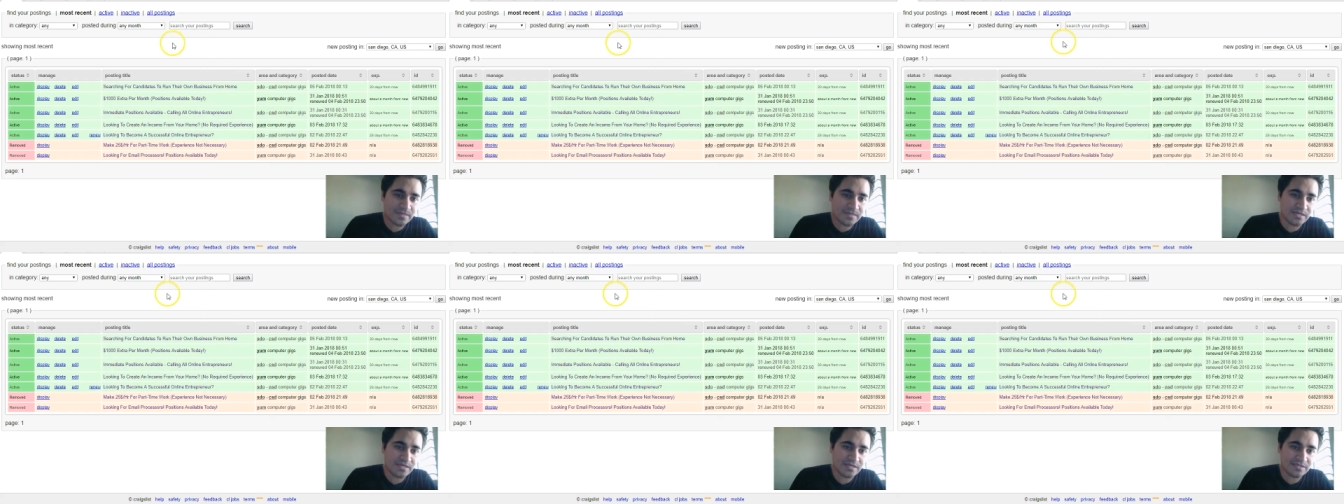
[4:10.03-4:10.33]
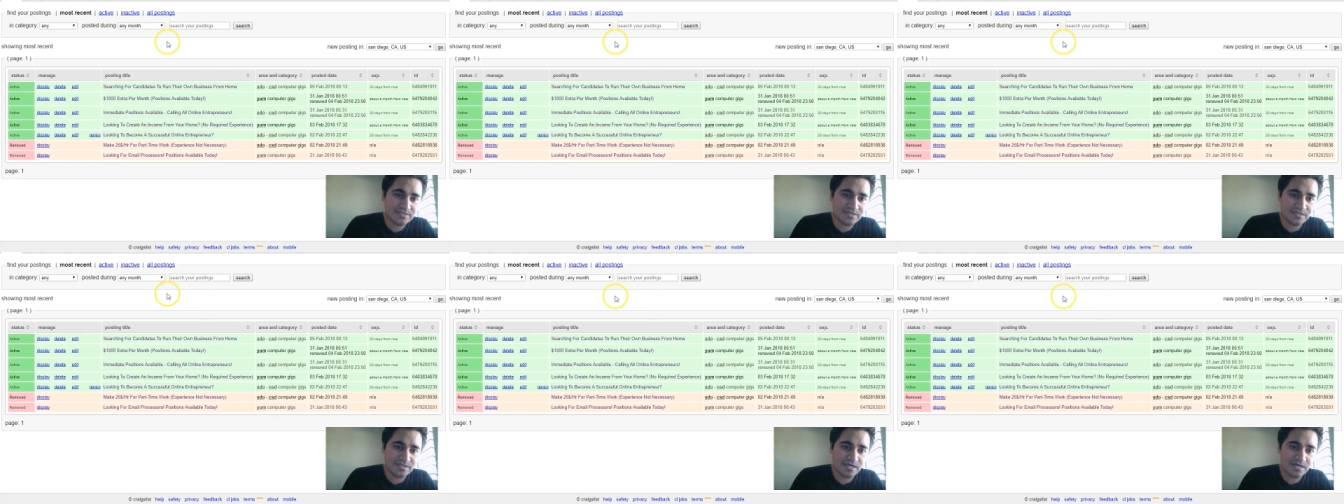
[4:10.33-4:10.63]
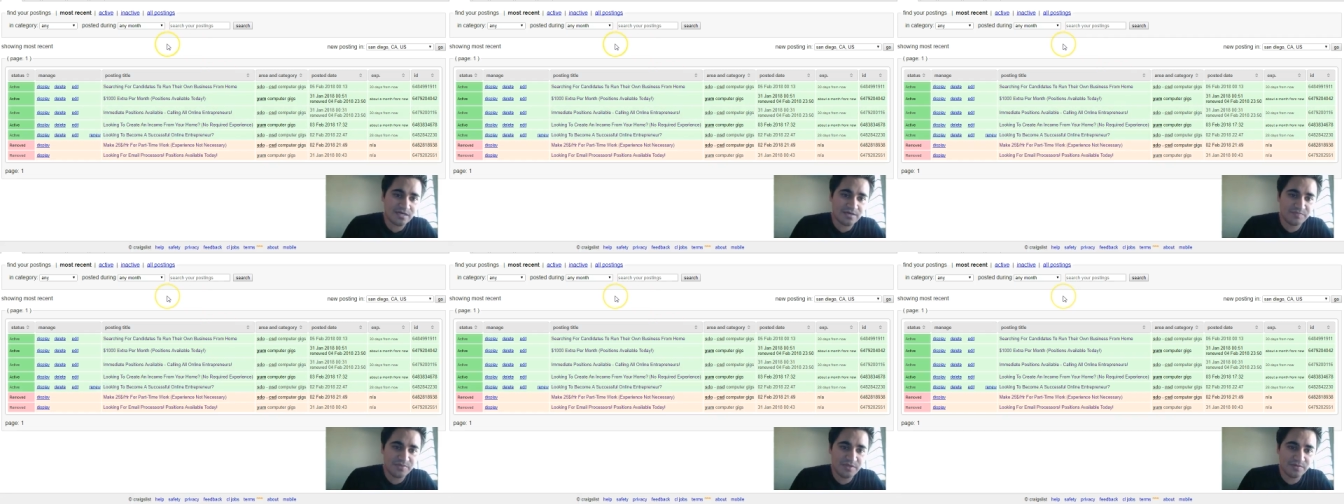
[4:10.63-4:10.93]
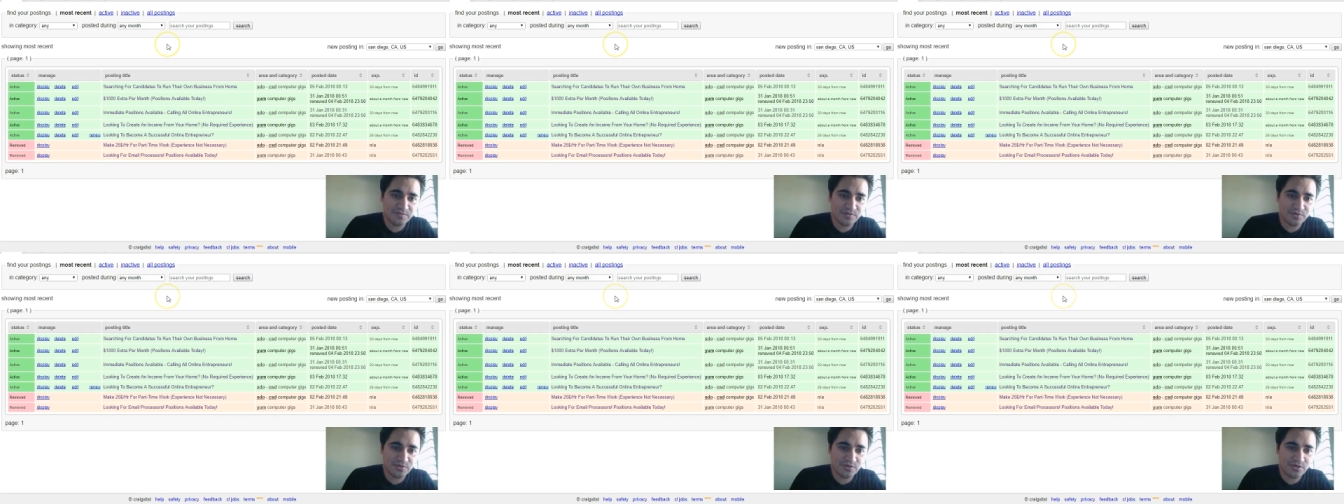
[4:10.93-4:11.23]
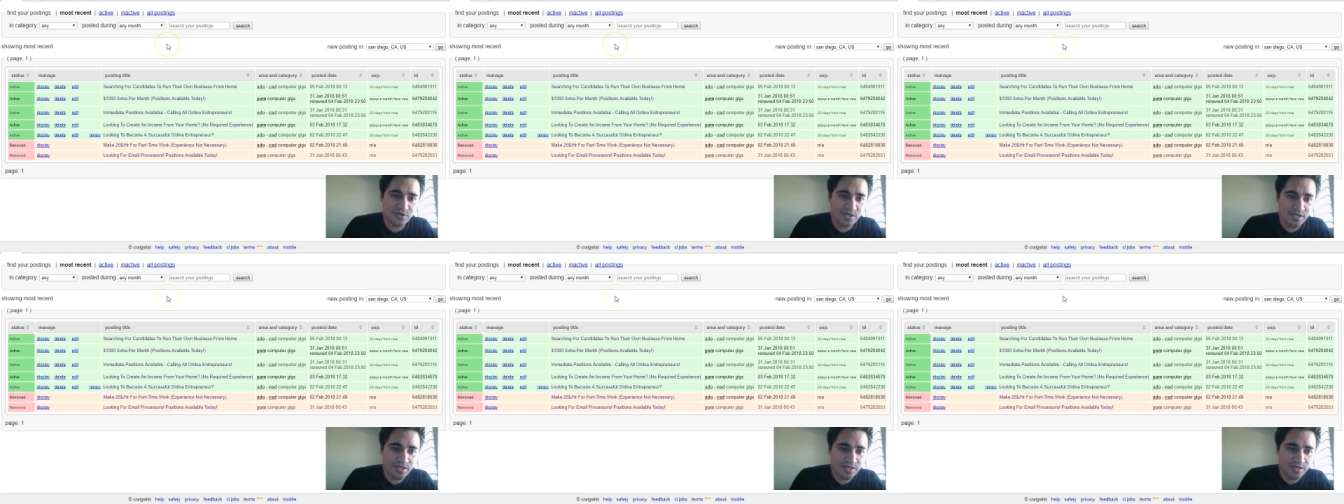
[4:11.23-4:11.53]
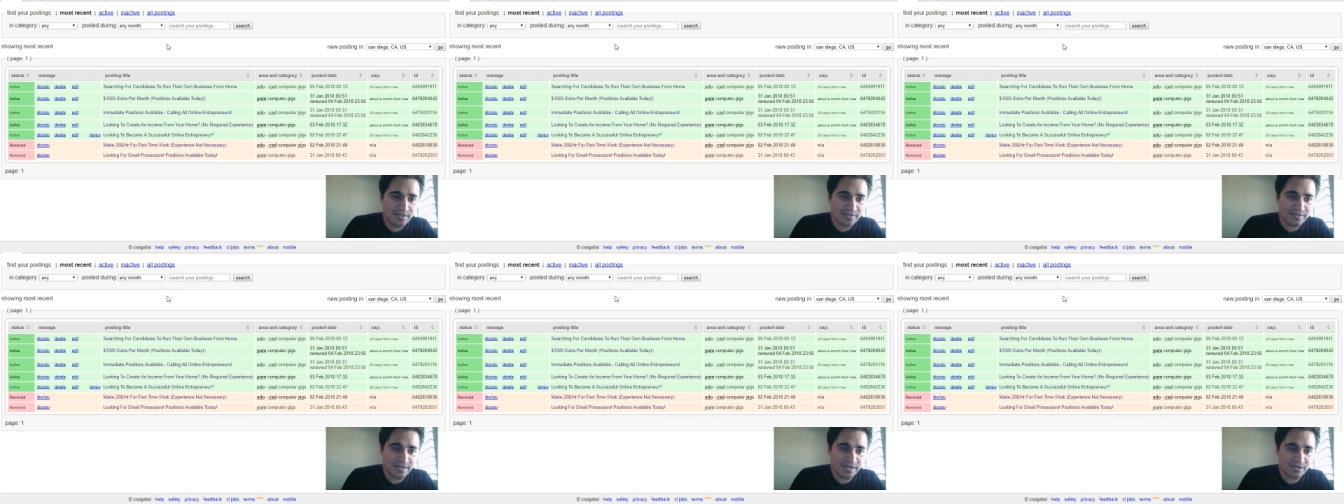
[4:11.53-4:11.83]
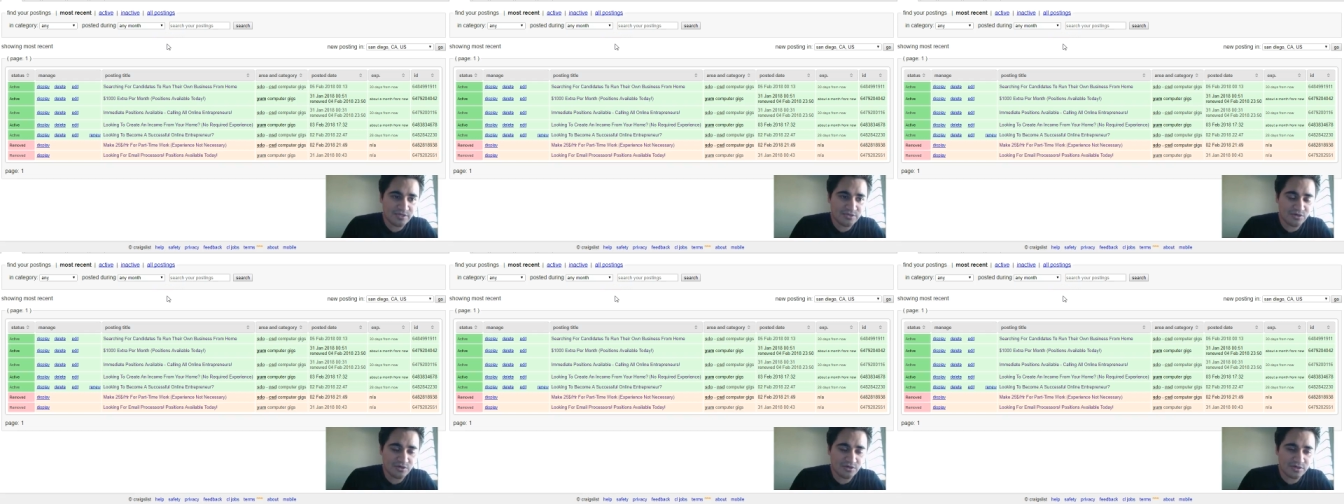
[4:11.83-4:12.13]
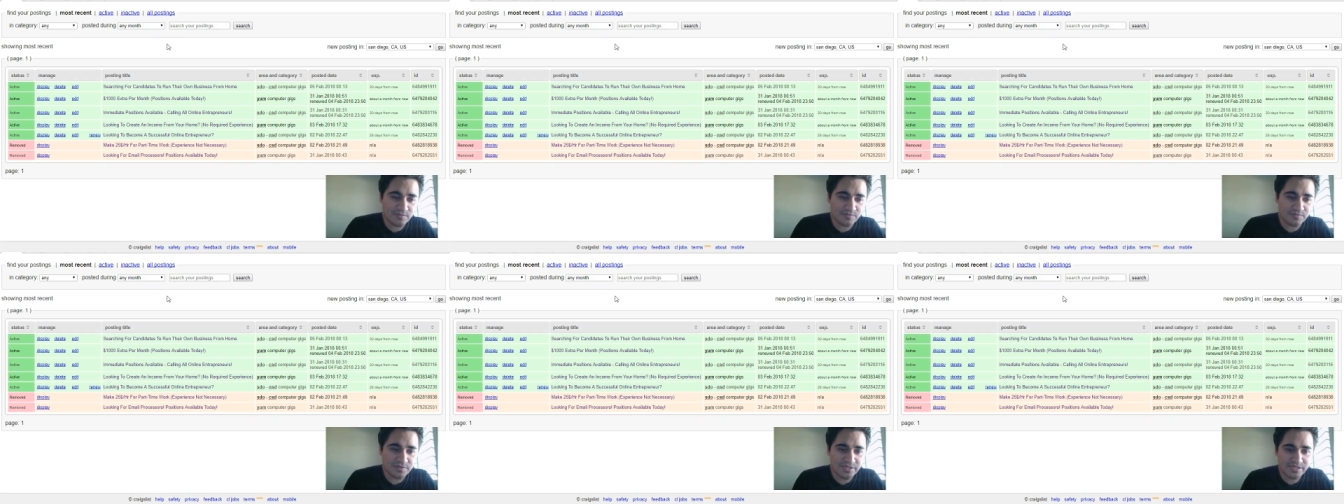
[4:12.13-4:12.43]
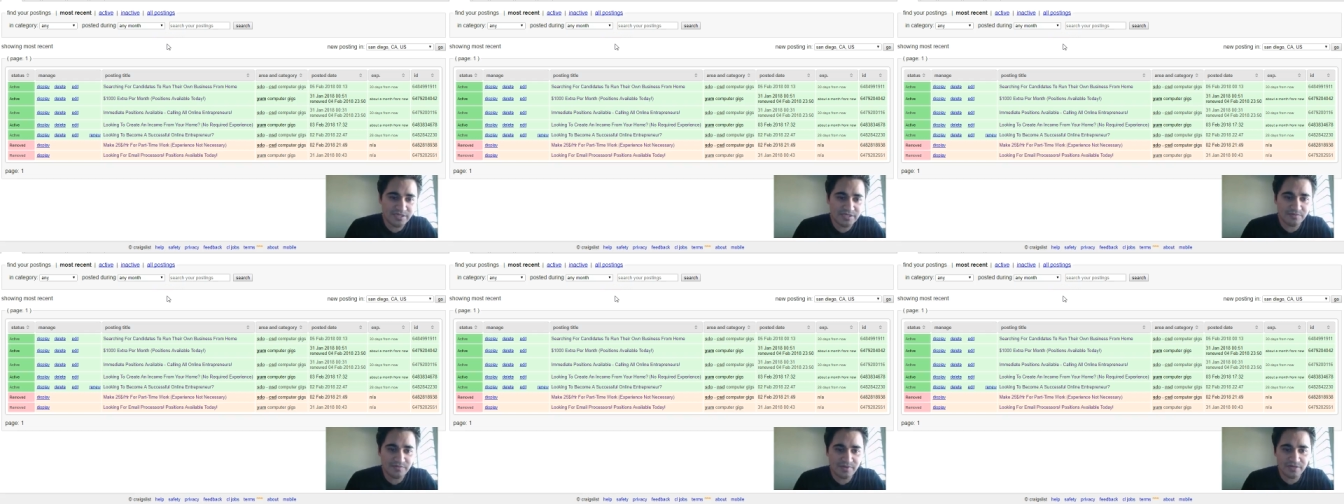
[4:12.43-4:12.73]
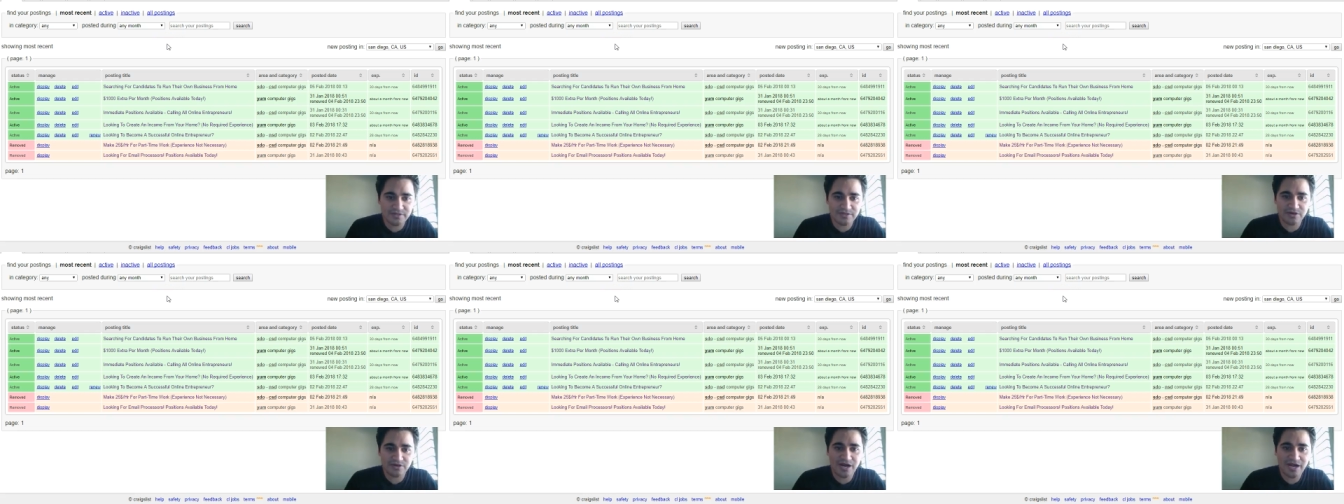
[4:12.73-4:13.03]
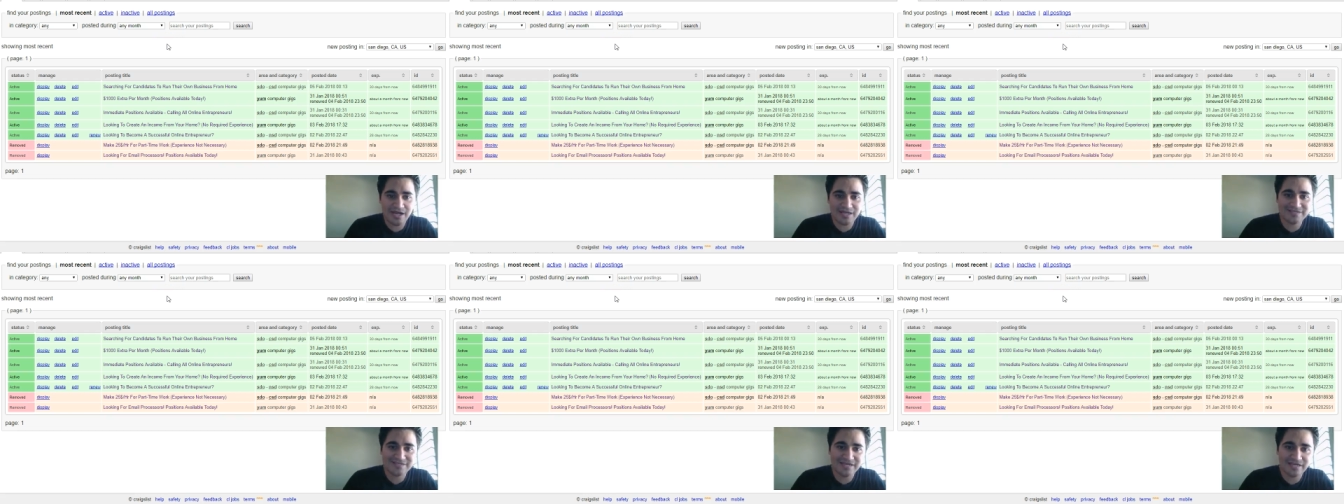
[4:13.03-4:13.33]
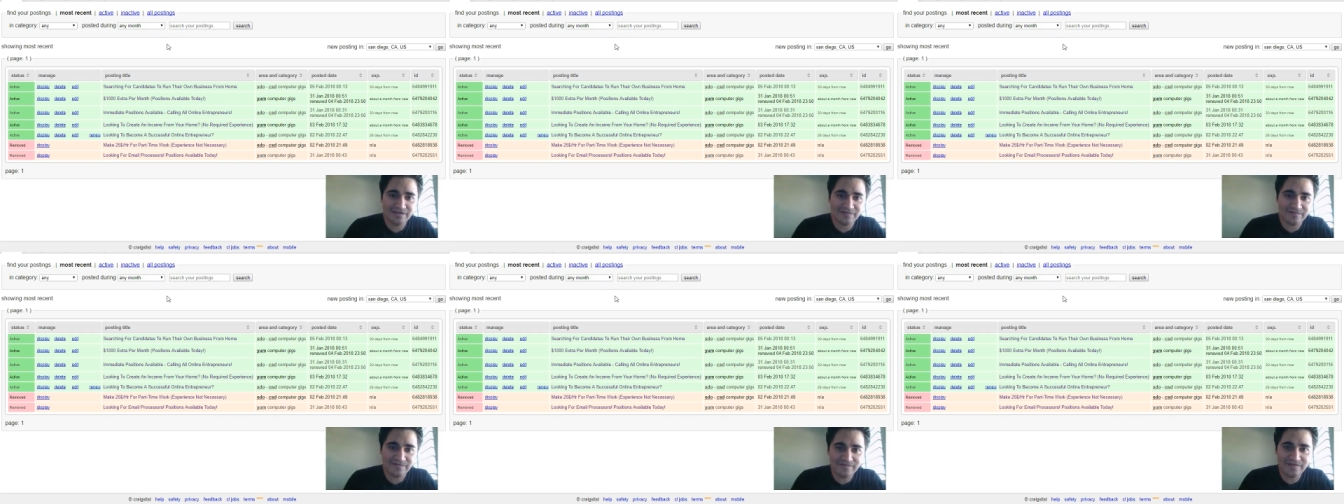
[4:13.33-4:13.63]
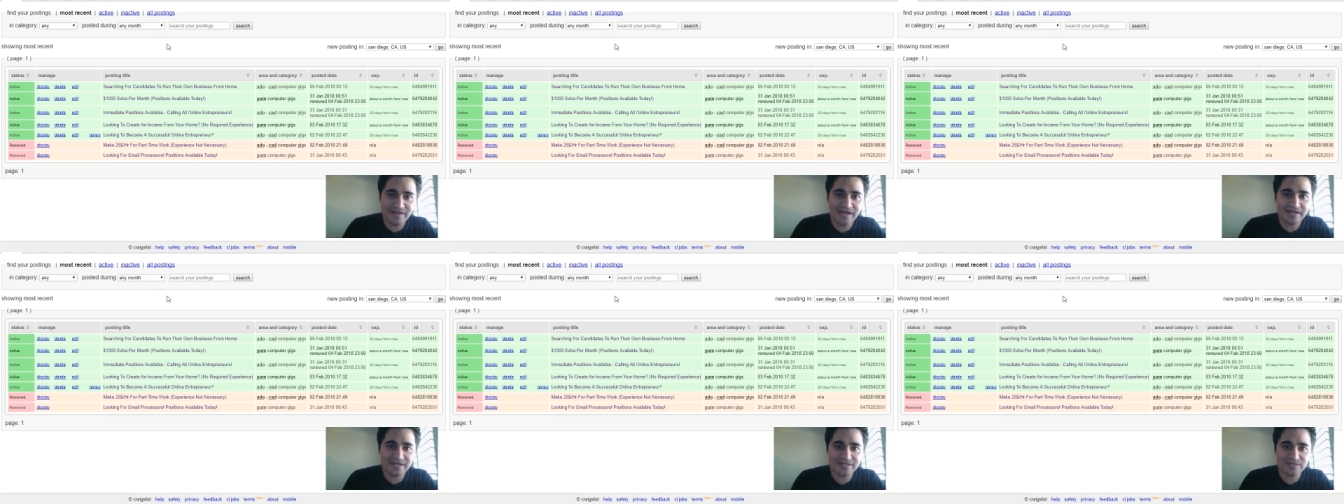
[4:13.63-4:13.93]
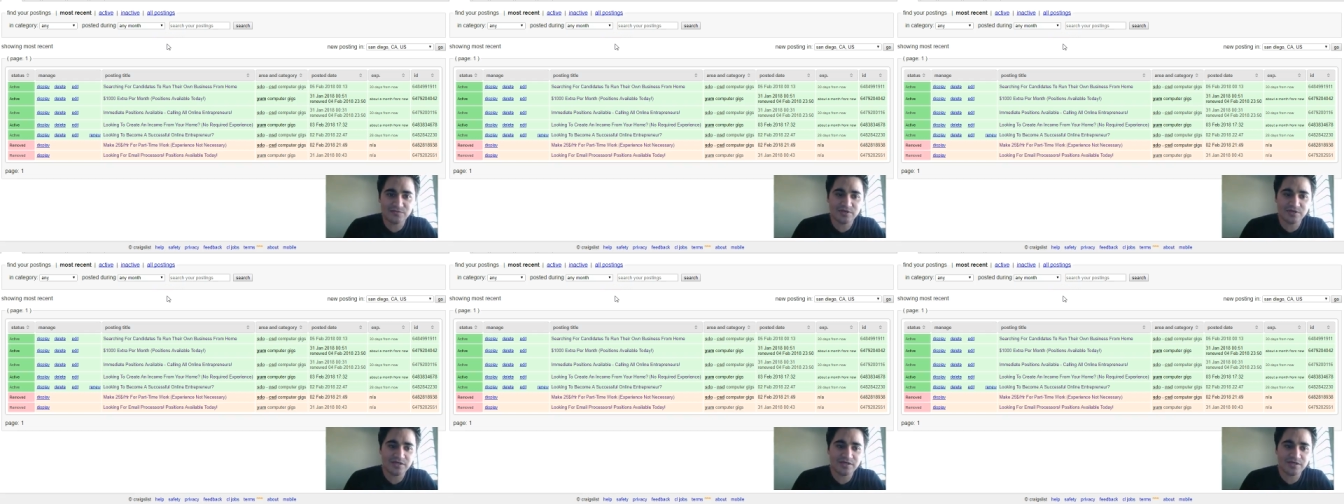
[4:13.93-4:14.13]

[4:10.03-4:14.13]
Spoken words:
And I see a lot of people that complain about their ads getting flagged.